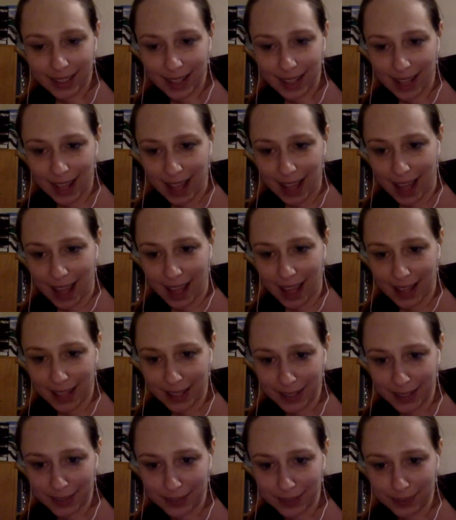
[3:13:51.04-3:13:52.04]

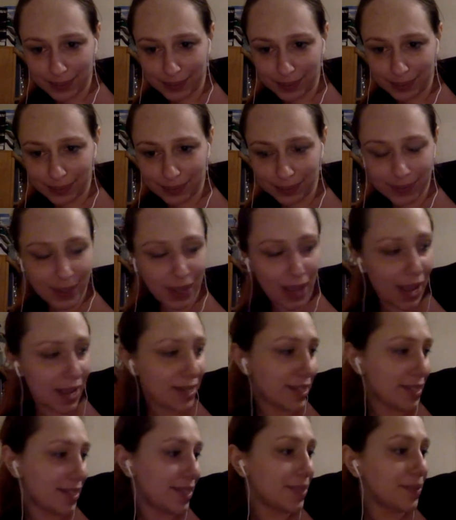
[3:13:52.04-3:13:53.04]

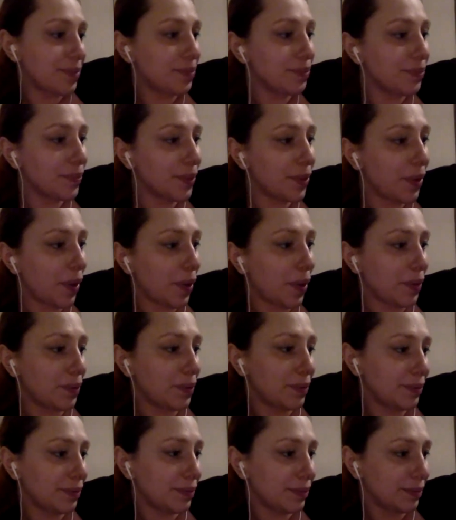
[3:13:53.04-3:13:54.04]
I just,
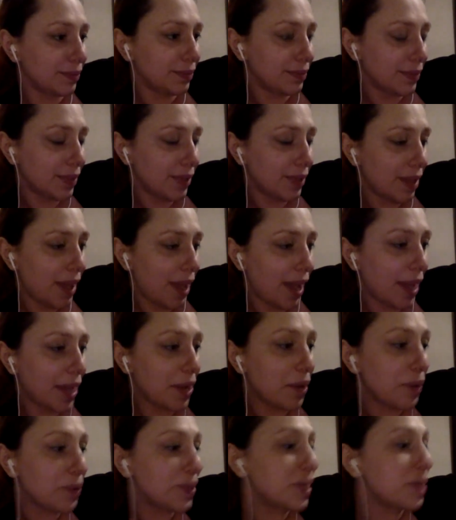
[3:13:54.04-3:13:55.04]
I
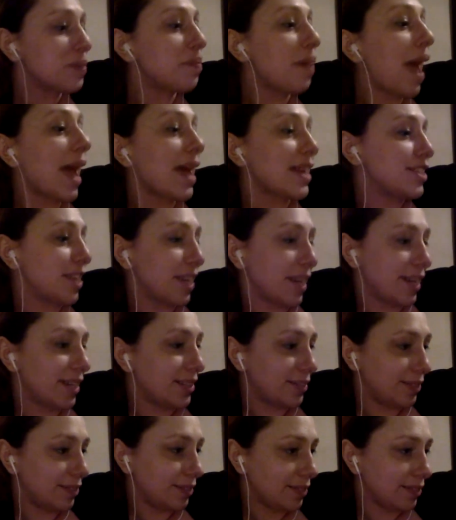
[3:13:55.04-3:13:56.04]
can only
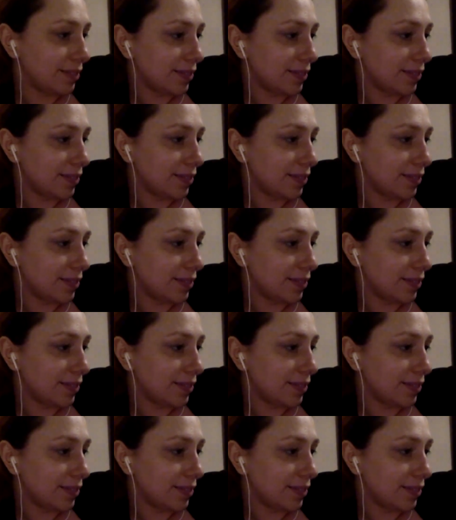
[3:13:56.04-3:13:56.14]
imagine